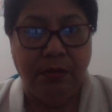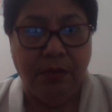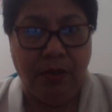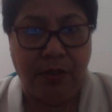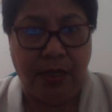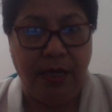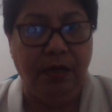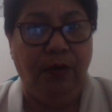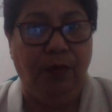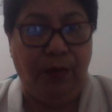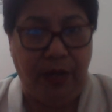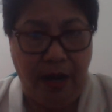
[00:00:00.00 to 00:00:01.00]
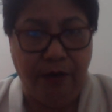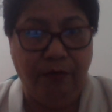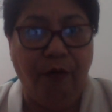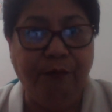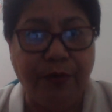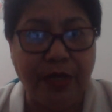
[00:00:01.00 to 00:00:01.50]
Okay, we are
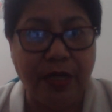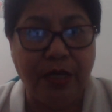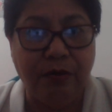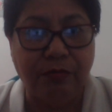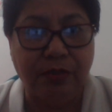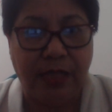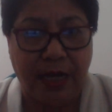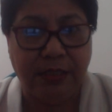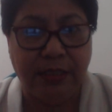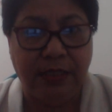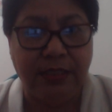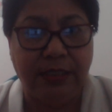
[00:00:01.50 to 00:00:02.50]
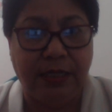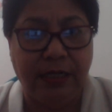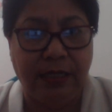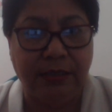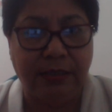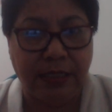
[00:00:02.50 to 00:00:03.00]
offering you tax
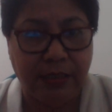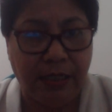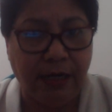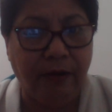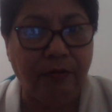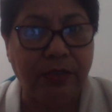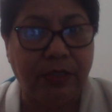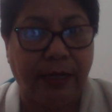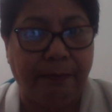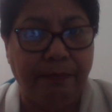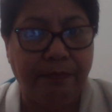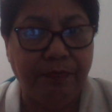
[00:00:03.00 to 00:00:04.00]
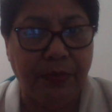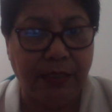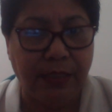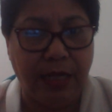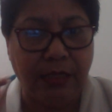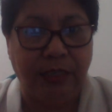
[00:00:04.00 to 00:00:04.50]
inclusive. The
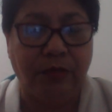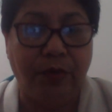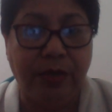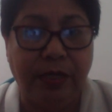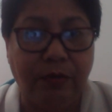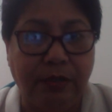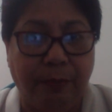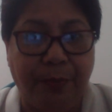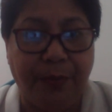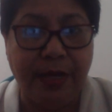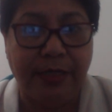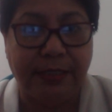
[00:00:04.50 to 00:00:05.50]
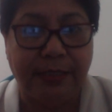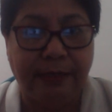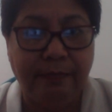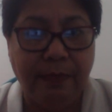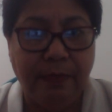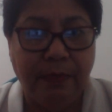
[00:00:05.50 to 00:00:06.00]
tax is already on the price.
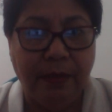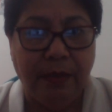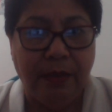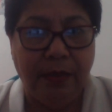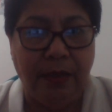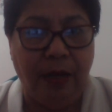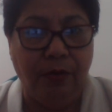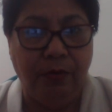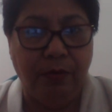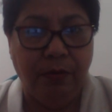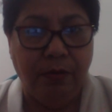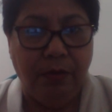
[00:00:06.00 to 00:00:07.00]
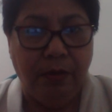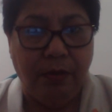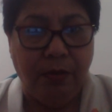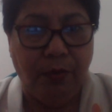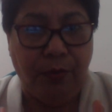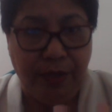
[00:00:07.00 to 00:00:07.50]
Now,
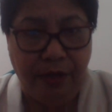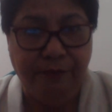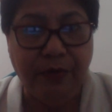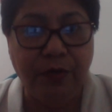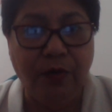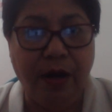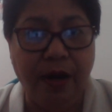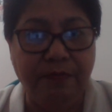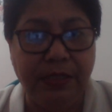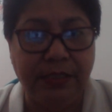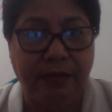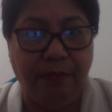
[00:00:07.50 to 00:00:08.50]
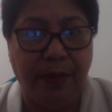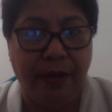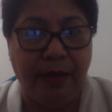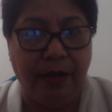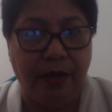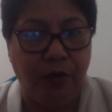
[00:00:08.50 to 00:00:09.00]
whoever you are, Mr.
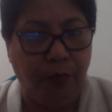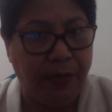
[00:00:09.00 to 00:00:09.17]
Buyer, you've